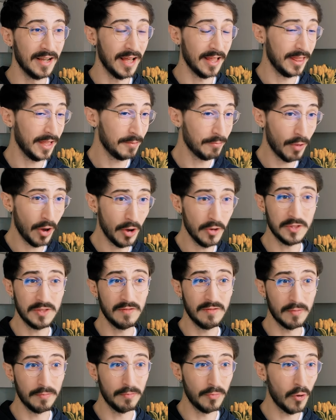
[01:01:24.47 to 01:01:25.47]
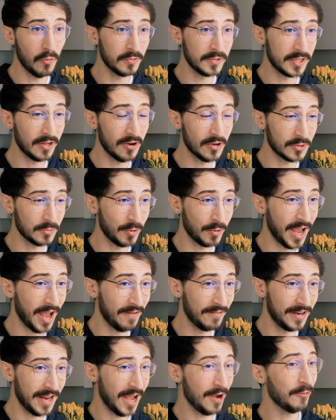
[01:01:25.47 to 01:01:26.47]
I think most of the pop stars we
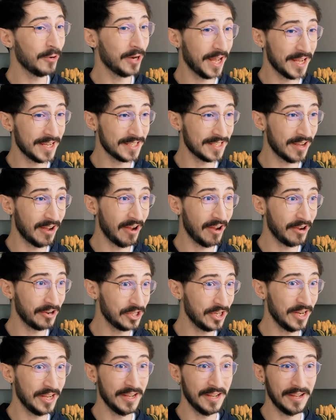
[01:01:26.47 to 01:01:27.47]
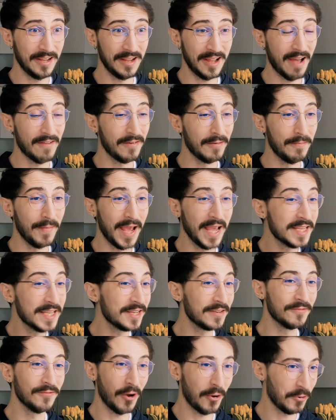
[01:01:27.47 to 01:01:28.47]
have nowadays are actually have
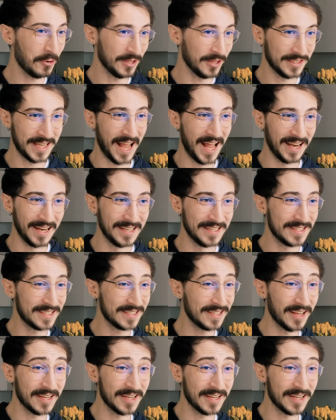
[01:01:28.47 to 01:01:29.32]
amazing vocal talents.